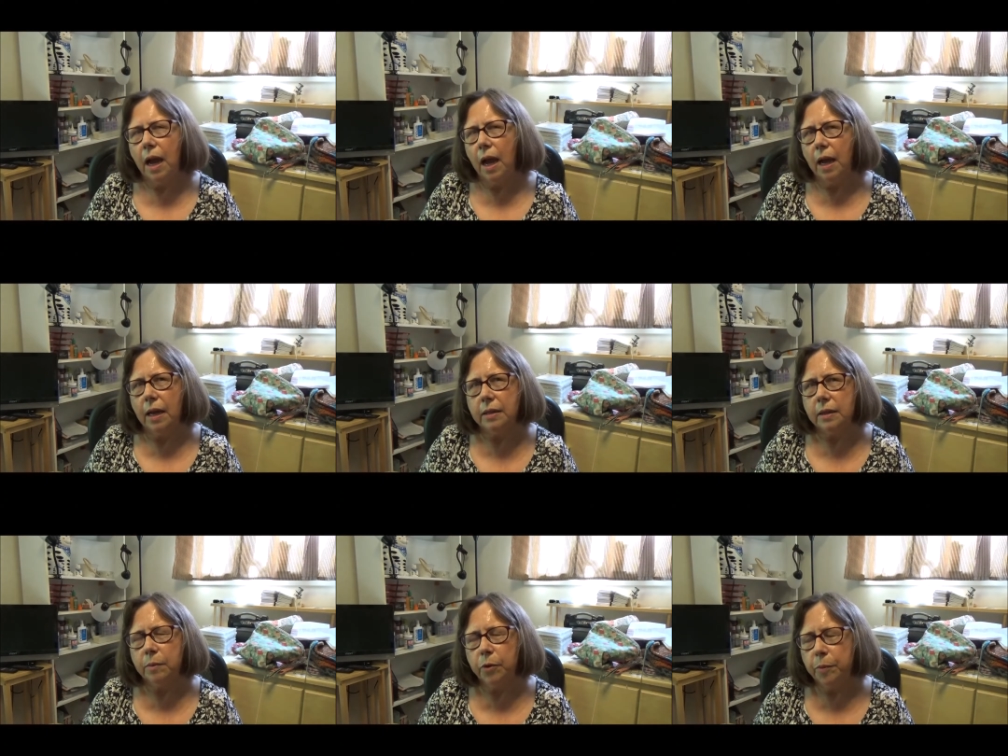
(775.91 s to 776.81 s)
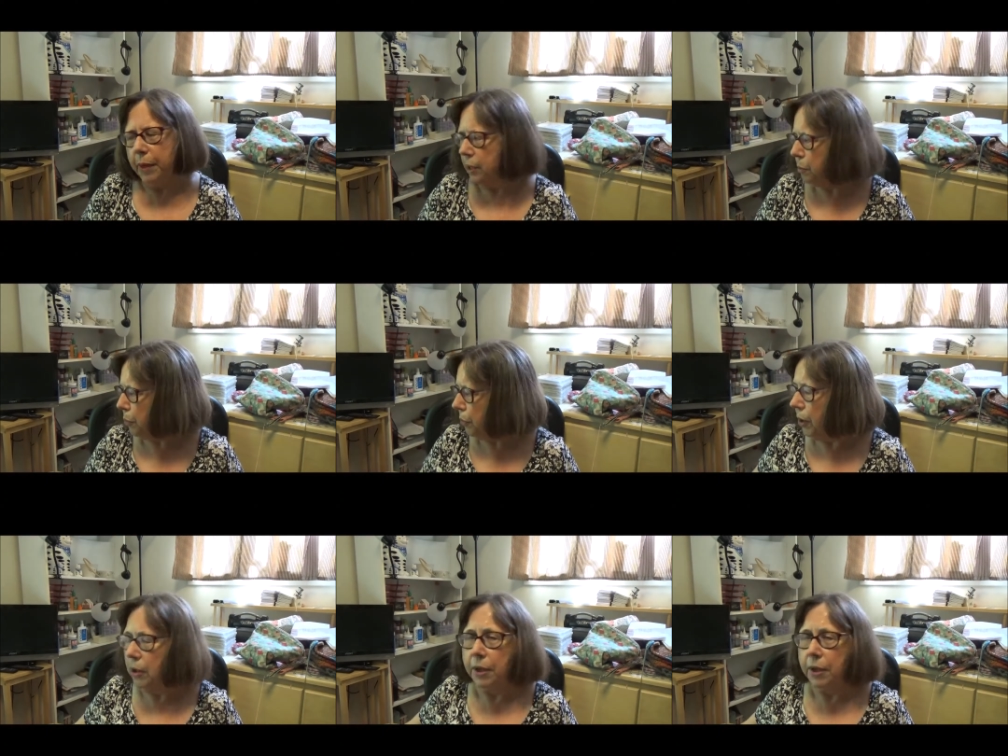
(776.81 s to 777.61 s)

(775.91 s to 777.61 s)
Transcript: at the Mermaid's Purl.